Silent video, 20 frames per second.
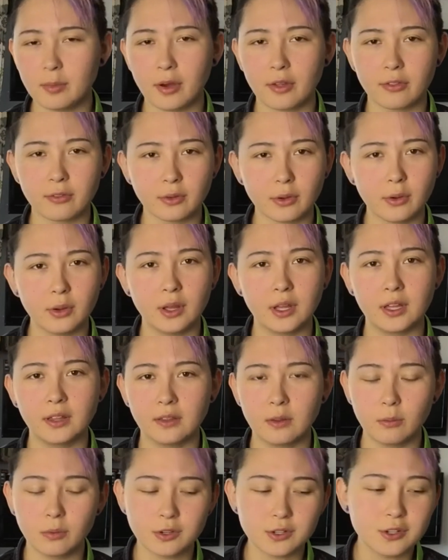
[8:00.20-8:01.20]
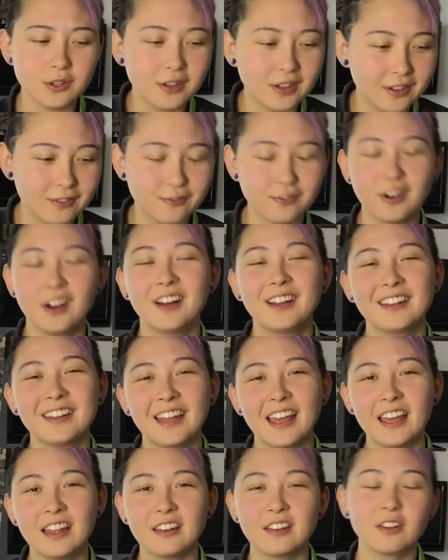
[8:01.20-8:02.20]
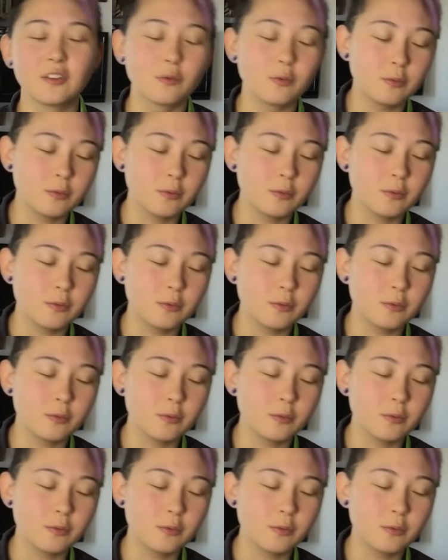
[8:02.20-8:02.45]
about throwing, and they want you to have fun and